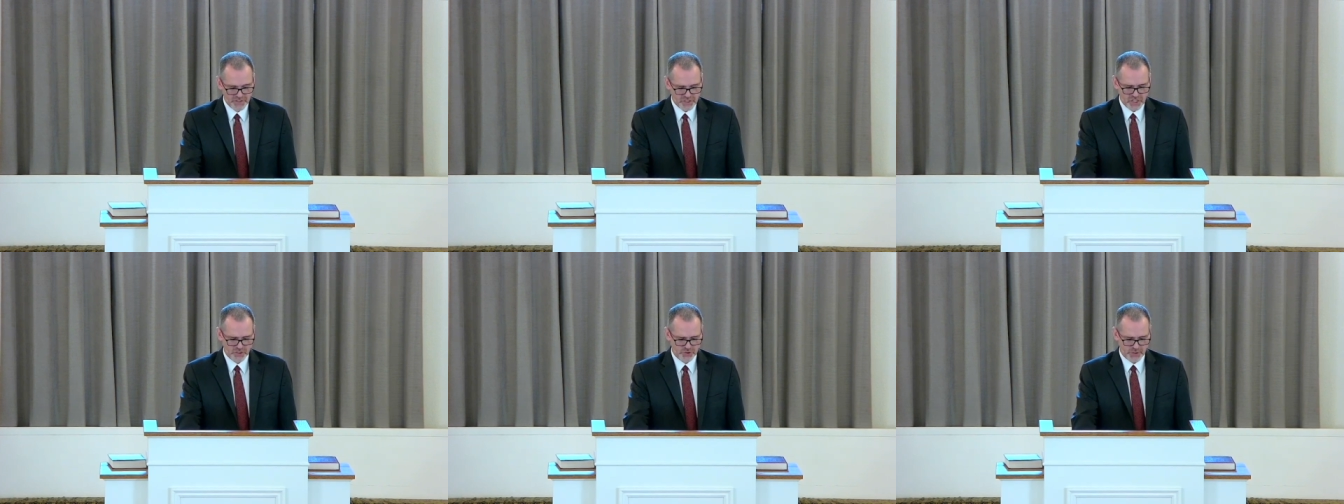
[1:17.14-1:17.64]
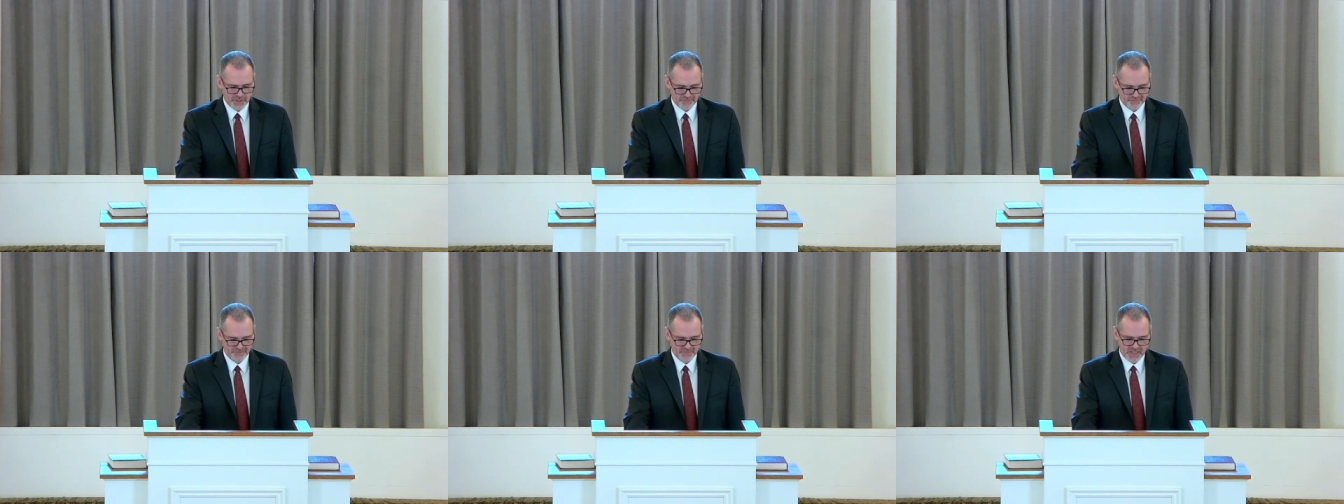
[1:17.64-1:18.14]
Children,
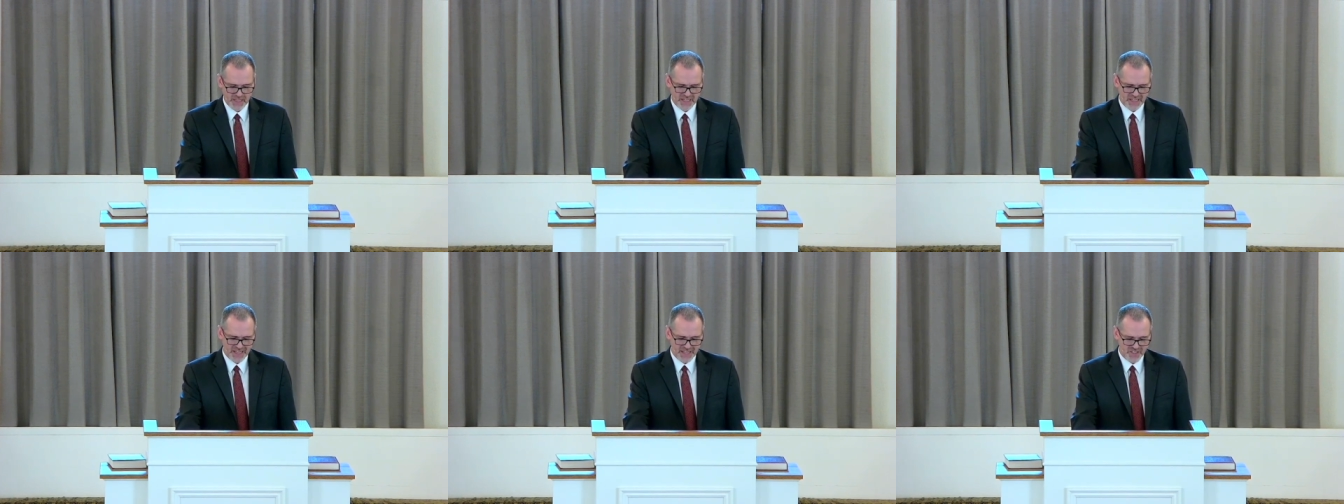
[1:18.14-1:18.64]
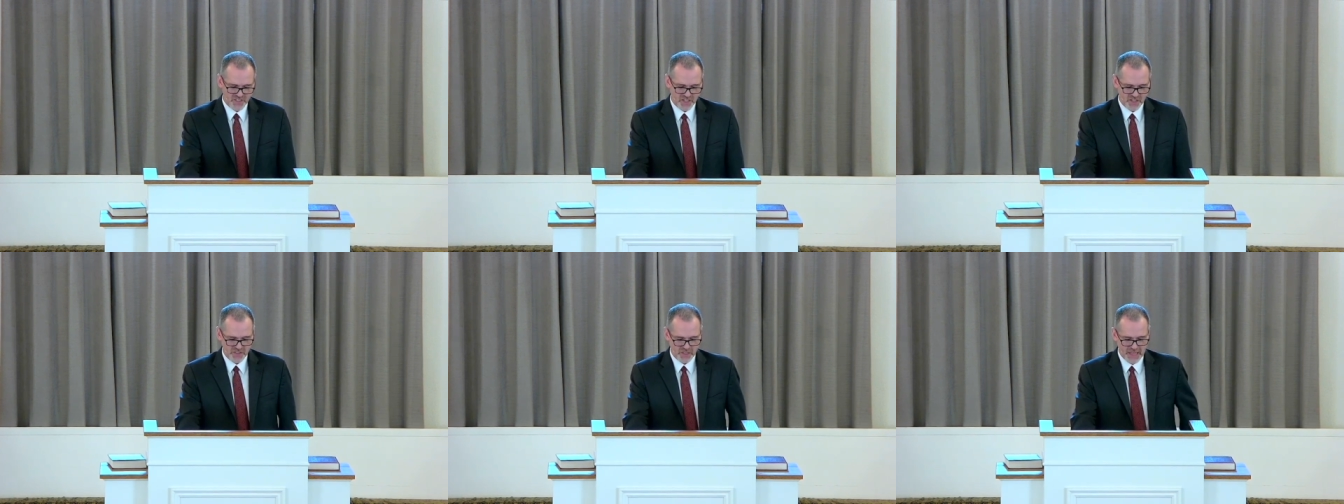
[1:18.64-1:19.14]
it is
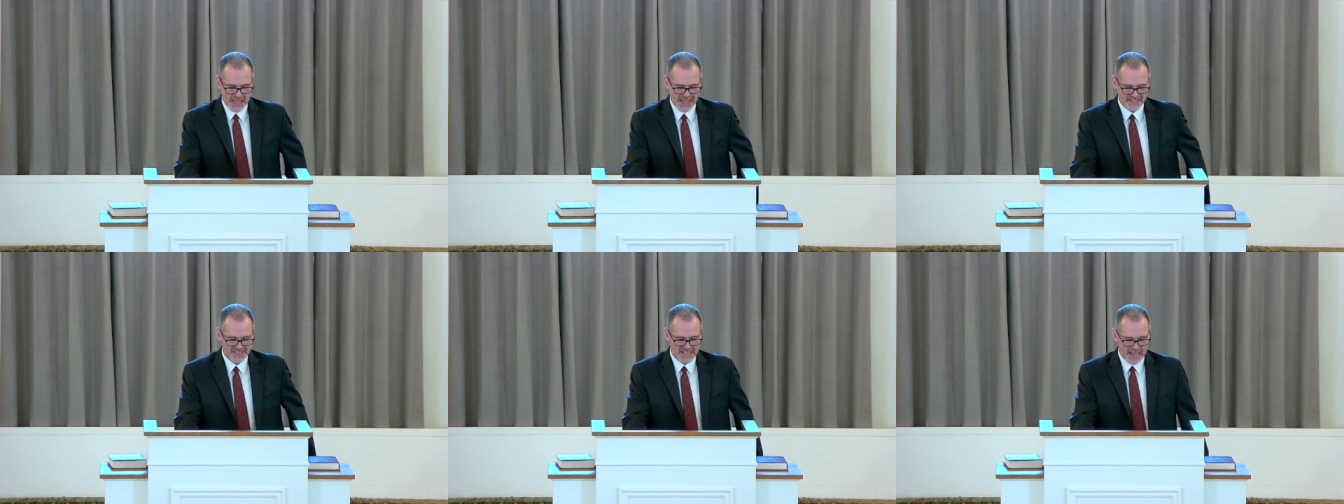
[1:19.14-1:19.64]
the last